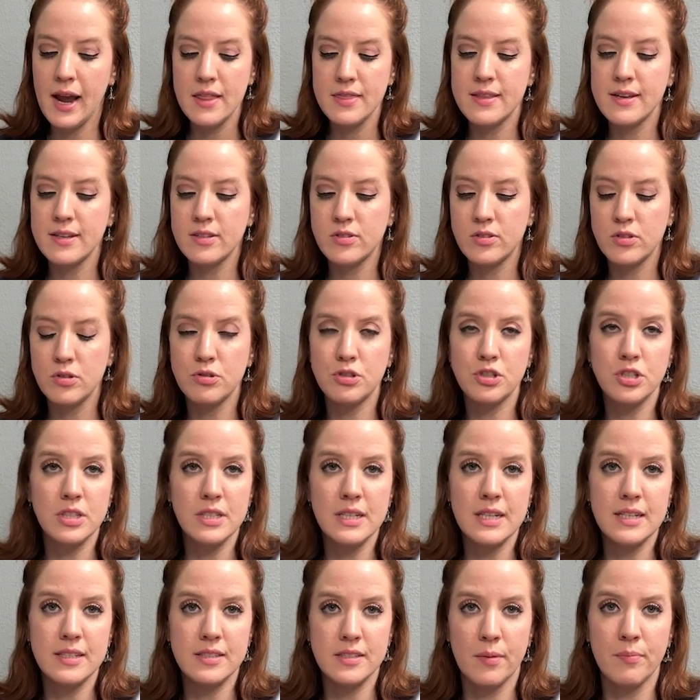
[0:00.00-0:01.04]
This usually
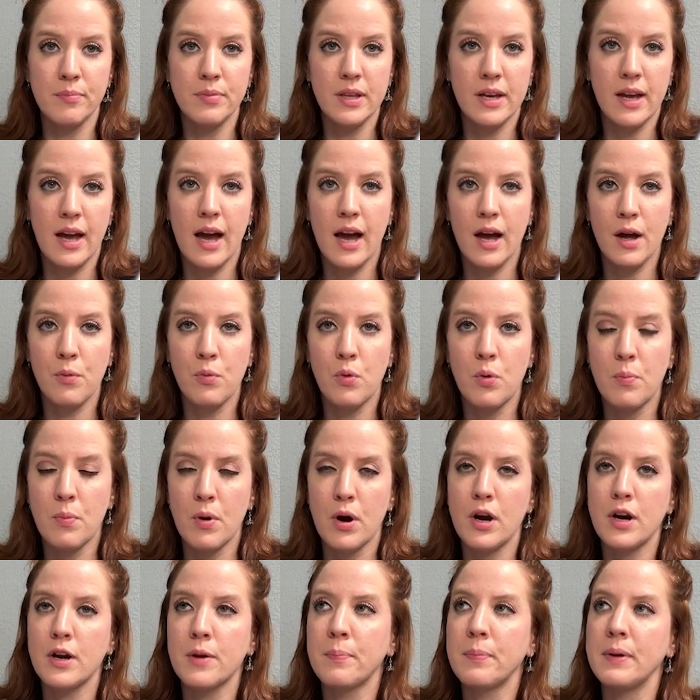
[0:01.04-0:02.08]
is something I will
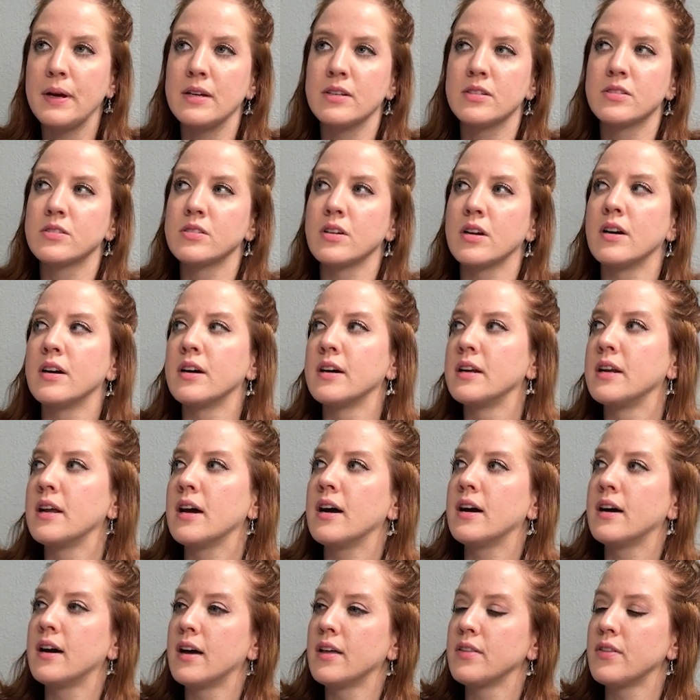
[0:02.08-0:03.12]
mark based on
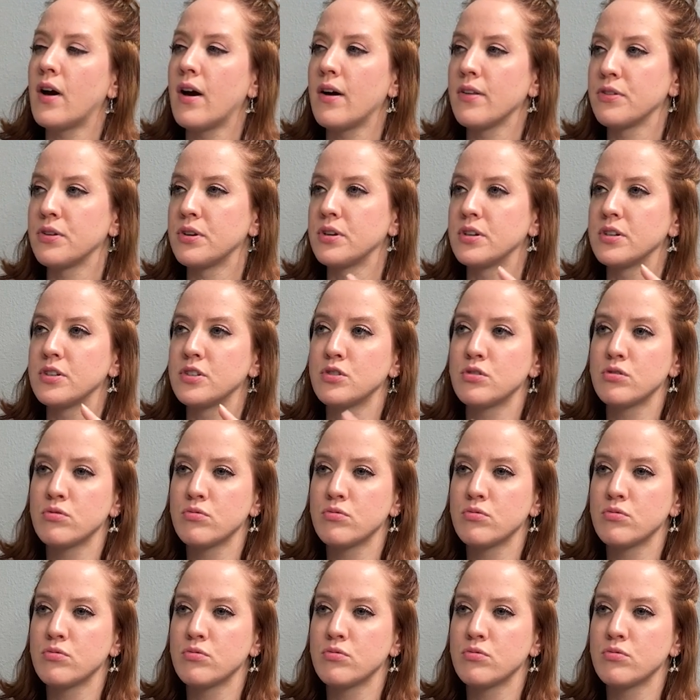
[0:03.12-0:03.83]
uh, the author's